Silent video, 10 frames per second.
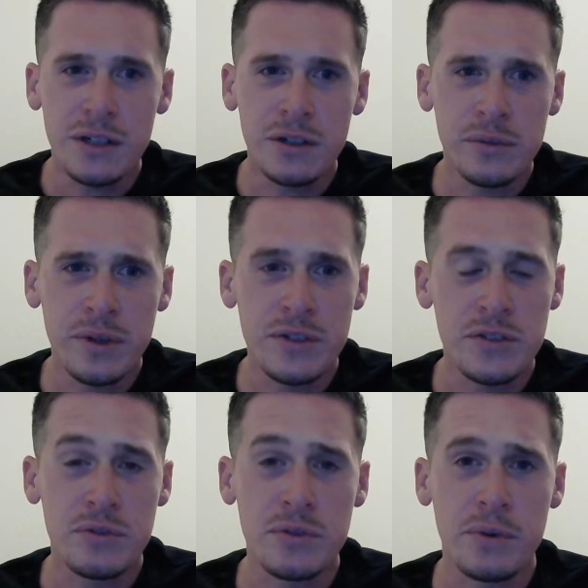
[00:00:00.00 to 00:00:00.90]
all right.
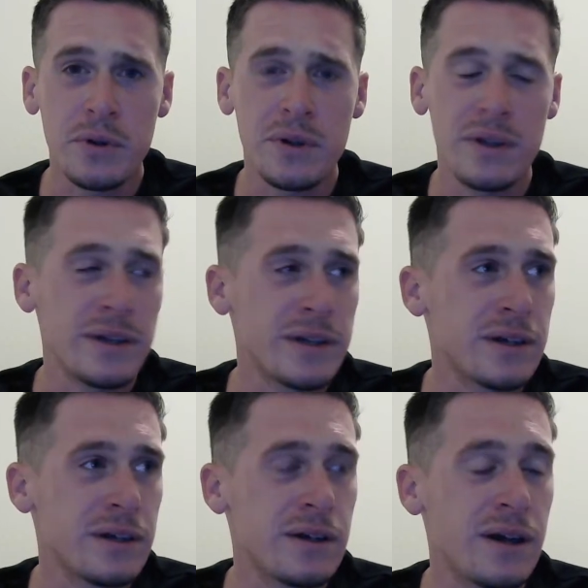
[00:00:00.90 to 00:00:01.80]
So tomorrow, like,
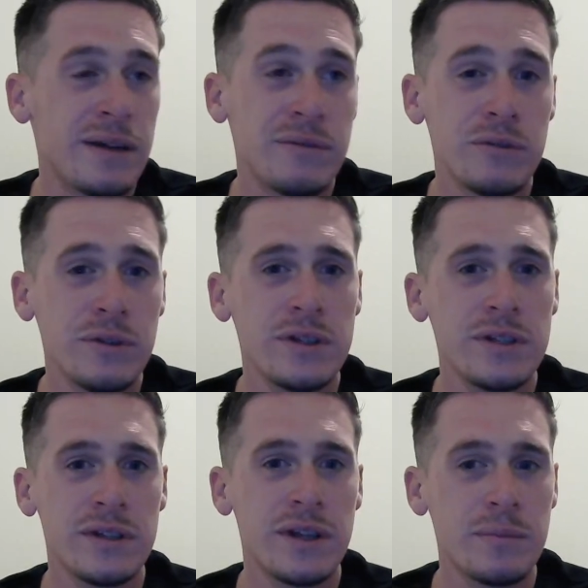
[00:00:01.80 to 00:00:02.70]
uh, I really
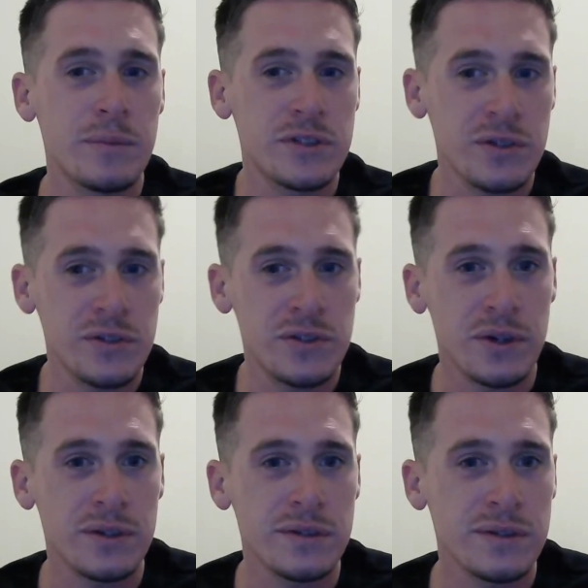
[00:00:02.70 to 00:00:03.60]
didn't get much else
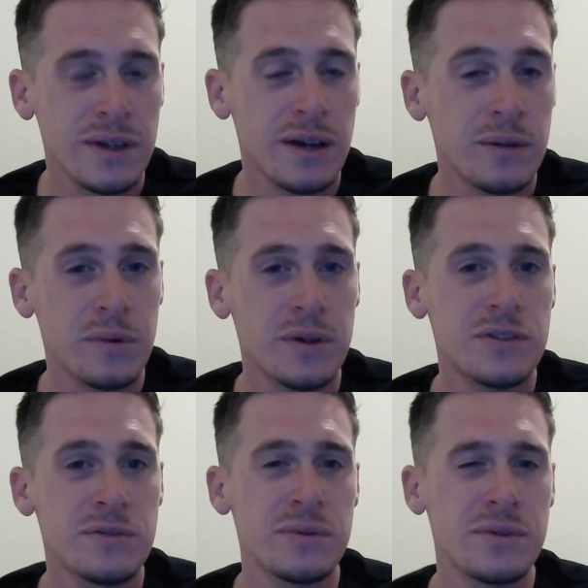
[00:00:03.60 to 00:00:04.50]
done. I wanted
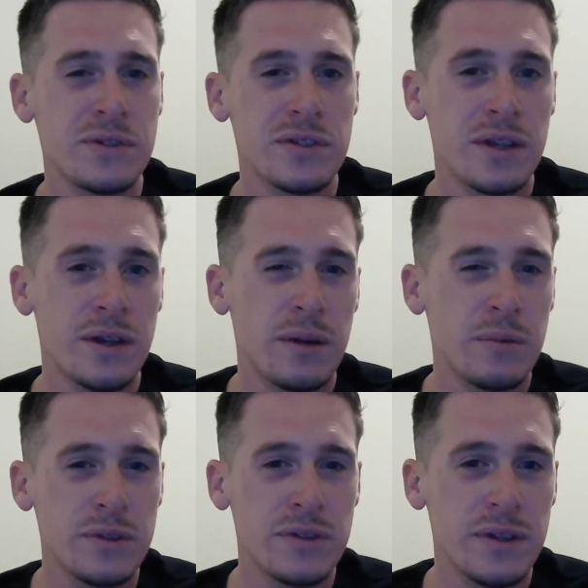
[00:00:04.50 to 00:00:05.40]
to at least get, I
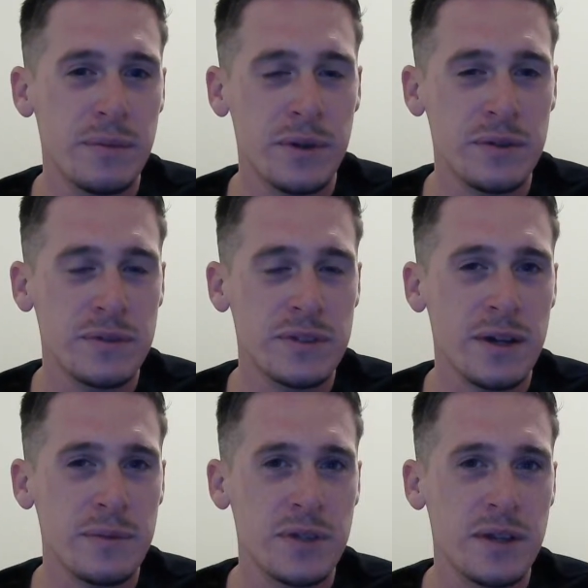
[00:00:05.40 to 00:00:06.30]
wanted to get my
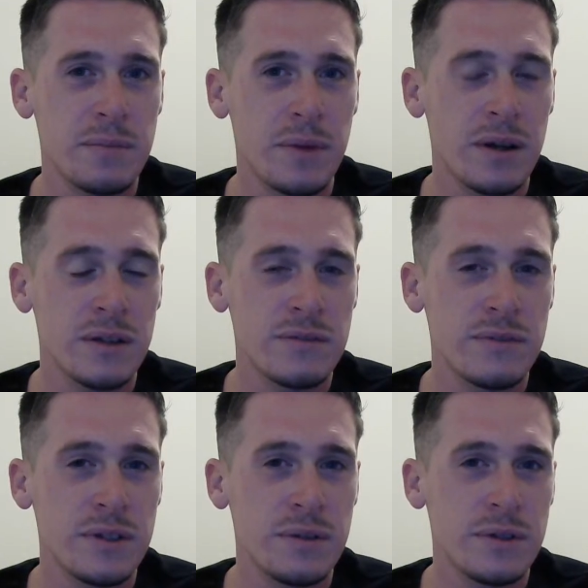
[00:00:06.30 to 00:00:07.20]
top ten mods
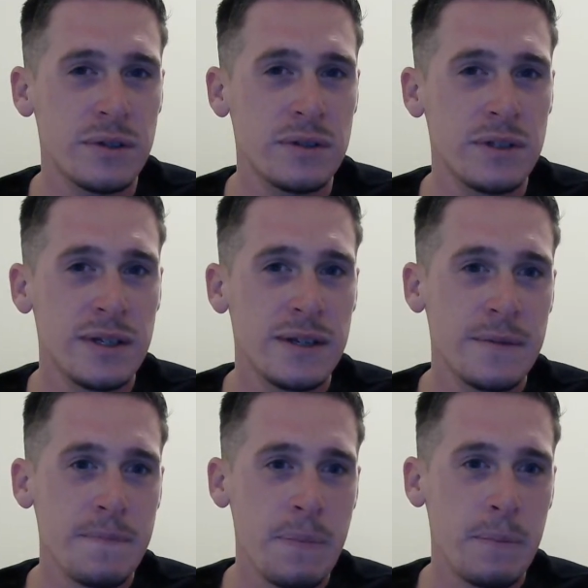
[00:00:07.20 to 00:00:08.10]
video done.
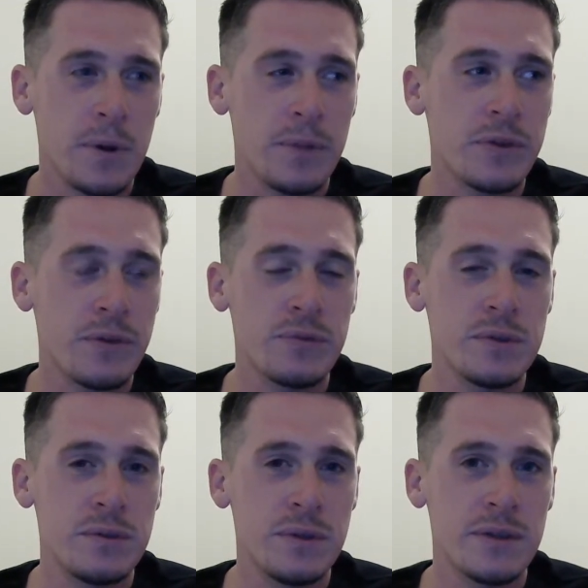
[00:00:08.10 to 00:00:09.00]
I'll definitely
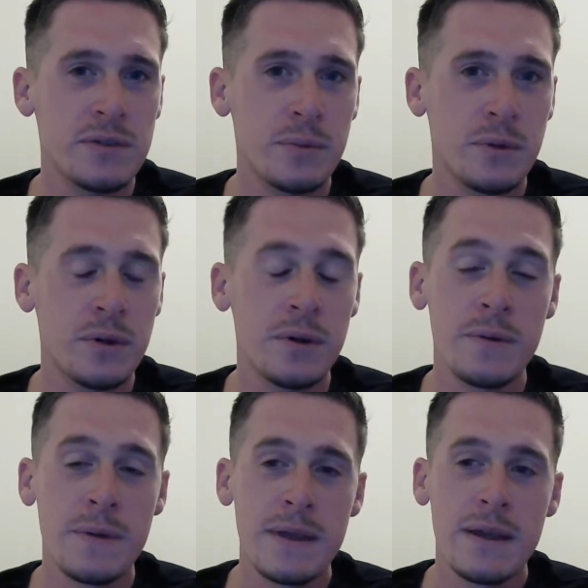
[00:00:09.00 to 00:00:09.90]
do that
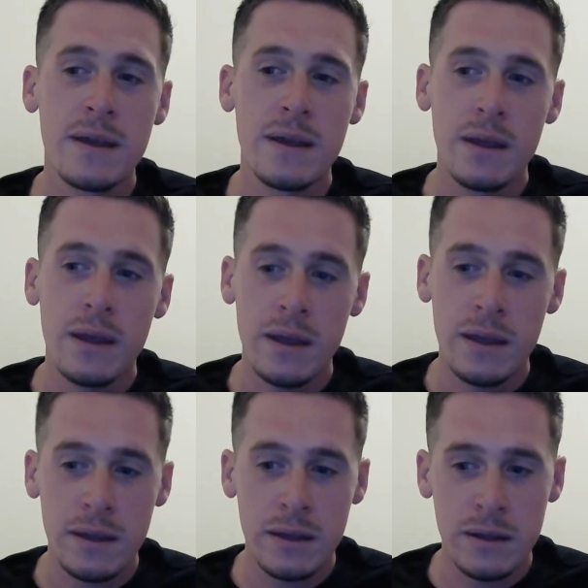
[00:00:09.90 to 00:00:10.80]
tomorrow.
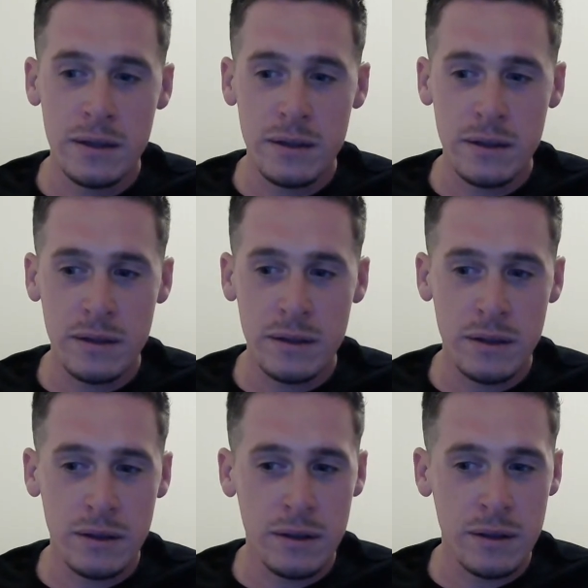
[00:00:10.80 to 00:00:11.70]
And
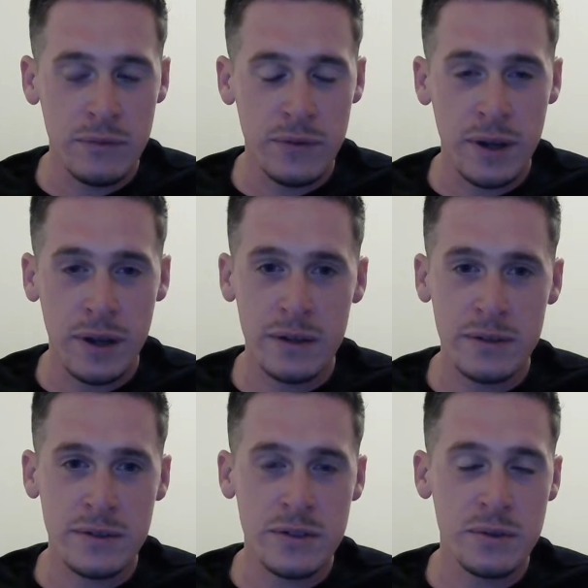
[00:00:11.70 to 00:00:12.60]
if I
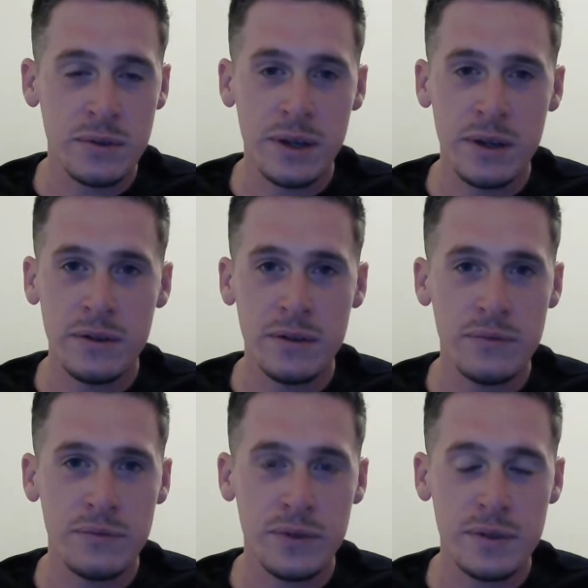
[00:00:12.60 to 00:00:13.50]
got still got
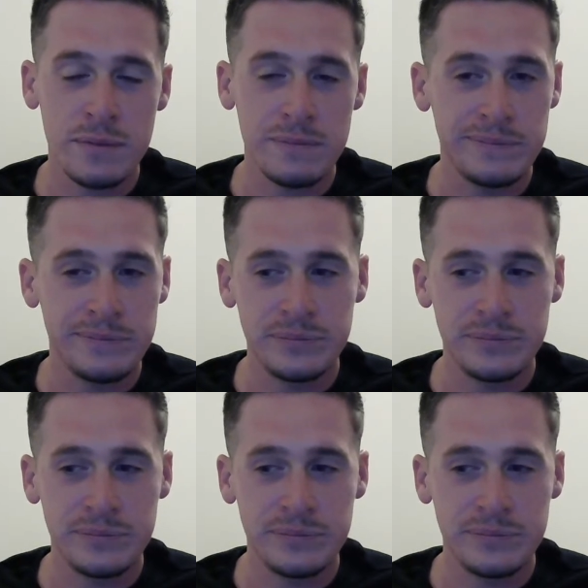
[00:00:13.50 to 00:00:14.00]
enough um,